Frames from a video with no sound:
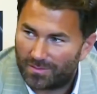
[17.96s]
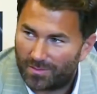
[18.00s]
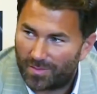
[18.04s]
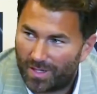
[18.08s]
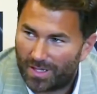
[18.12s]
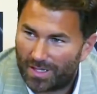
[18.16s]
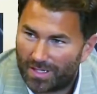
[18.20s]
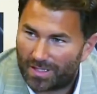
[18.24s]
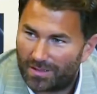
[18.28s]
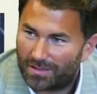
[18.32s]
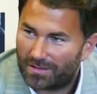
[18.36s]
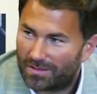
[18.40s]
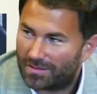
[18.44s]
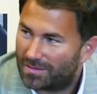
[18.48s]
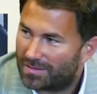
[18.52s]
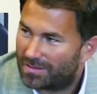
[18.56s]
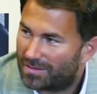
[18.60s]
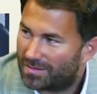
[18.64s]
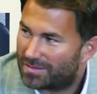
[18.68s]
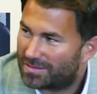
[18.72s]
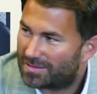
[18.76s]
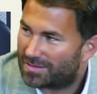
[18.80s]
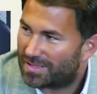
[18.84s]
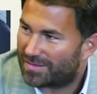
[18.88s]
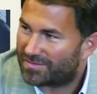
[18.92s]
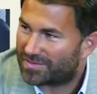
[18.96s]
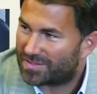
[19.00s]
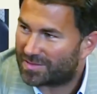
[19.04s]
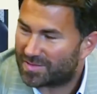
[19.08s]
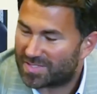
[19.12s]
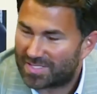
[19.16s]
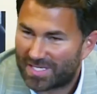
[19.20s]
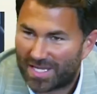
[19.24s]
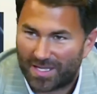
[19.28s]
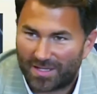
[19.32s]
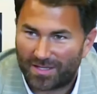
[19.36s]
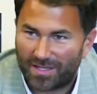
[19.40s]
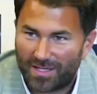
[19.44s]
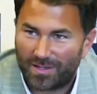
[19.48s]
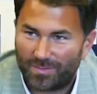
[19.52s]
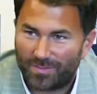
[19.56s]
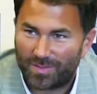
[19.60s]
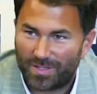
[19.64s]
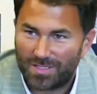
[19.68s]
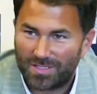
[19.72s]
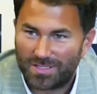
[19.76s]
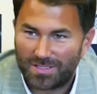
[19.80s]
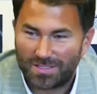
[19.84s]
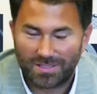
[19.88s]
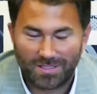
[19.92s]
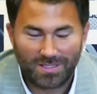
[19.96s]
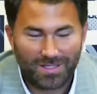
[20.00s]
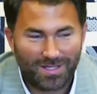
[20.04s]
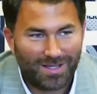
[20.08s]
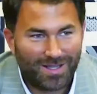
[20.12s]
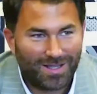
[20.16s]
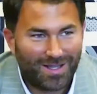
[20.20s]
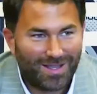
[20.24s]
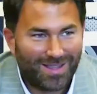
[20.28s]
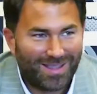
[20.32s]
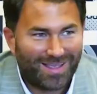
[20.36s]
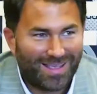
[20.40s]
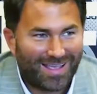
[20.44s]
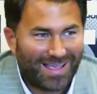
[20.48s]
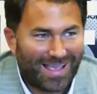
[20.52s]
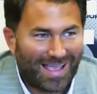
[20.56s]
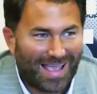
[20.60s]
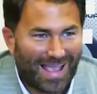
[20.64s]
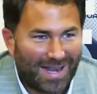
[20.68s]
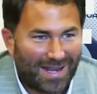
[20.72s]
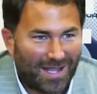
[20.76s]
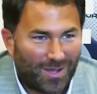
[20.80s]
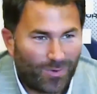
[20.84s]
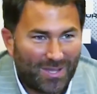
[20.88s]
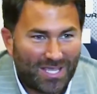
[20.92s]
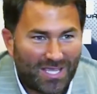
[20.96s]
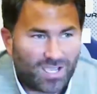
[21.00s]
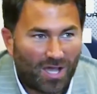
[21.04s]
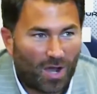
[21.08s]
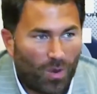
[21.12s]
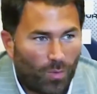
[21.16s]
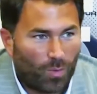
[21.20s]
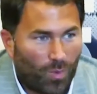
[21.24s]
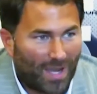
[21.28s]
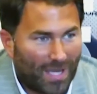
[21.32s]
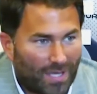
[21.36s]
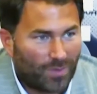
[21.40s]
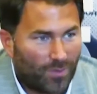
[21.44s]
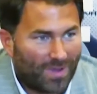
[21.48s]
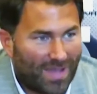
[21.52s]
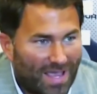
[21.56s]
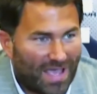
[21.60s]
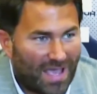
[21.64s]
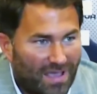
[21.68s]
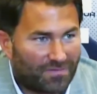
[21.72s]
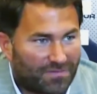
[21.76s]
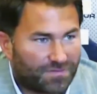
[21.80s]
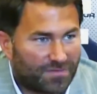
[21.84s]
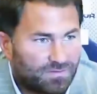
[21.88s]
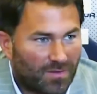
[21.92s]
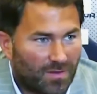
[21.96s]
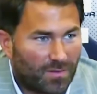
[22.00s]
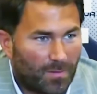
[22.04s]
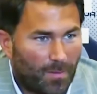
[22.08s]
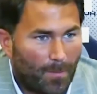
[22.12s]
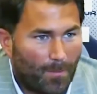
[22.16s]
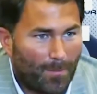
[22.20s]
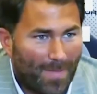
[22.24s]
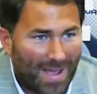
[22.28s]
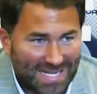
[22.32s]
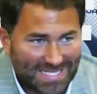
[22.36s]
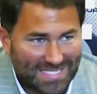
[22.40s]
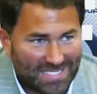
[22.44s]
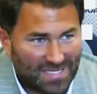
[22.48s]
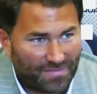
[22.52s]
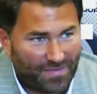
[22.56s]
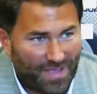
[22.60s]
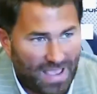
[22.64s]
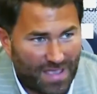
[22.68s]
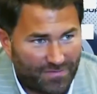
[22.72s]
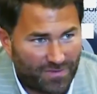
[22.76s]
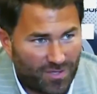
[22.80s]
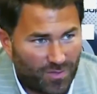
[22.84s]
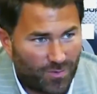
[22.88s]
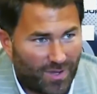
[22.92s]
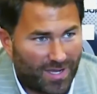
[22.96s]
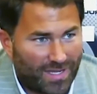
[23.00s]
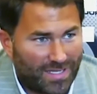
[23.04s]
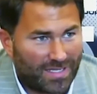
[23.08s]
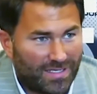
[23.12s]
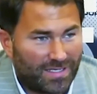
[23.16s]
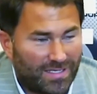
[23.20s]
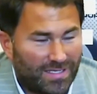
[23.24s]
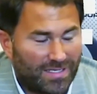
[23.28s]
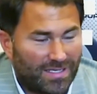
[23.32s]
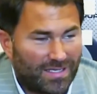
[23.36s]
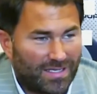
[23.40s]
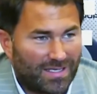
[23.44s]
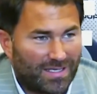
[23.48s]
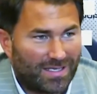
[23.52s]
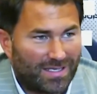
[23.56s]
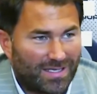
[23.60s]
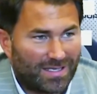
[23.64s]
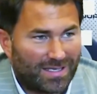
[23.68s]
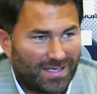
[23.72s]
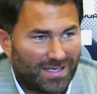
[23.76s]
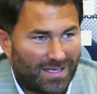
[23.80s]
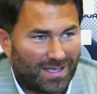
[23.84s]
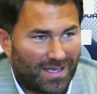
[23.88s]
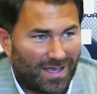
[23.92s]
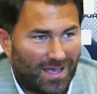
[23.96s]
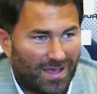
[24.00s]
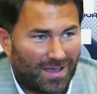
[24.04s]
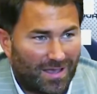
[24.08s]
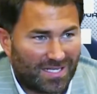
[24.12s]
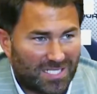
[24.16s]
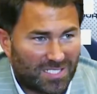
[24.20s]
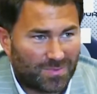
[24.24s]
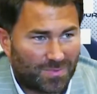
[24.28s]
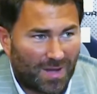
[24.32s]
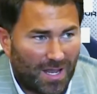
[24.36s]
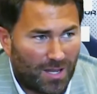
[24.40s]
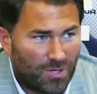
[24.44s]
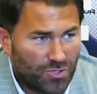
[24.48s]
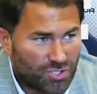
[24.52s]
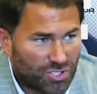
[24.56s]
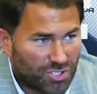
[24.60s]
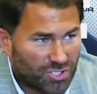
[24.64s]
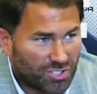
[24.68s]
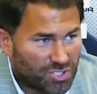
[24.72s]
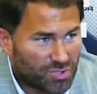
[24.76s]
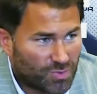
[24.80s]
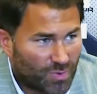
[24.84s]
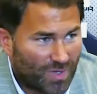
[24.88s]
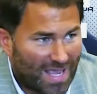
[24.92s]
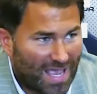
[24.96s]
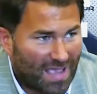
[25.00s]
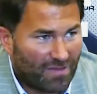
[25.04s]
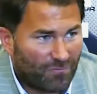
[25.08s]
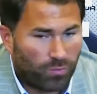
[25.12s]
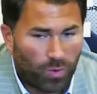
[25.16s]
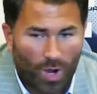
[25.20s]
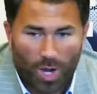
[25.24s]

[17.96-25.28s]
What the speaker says: Mike, let's have some sound there, please. And we can't wait. We have massive heavyweight explosions. We have